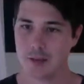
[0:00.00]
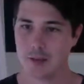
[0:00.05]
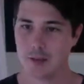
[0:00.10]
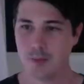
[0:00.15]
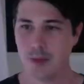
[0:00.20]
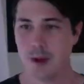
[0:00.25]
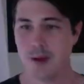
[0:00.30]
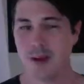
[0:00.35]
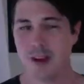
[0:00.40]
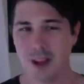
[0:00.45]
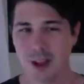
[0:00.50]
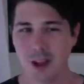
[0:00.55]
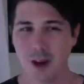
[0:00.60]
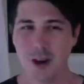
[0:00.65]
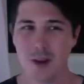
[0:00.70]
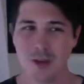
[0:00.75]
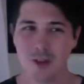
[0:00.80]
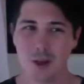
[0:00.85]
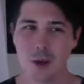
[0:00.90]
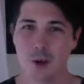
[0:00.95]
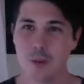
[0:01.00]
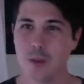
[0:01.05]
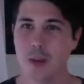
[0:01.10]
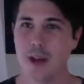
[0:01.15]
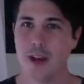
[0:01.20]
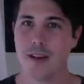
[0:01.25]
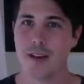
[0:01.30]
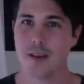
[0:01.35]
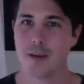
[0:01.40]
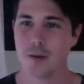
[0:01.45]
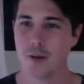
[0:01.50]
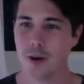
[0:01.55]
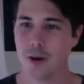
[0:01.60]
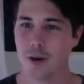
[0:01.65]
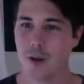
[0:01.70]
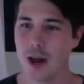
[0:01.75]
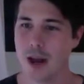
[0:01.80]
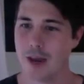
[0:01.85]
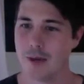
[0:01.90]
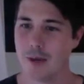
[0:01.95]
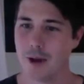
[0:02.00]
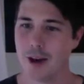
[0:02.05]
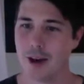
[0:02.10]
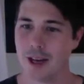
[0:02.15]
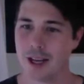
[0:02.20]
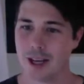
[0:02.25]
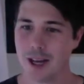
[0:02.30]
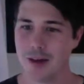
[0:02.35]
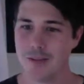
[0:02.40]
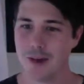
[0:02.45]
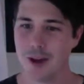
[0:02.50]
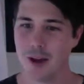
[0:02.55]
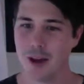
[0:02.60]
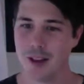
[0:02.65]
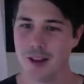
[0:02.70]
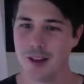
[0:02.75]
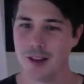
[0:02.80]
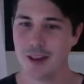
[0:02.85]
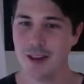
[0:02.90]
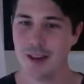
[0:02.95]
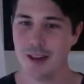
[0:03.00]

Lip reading: but a lot of the good players were away when I came 9th.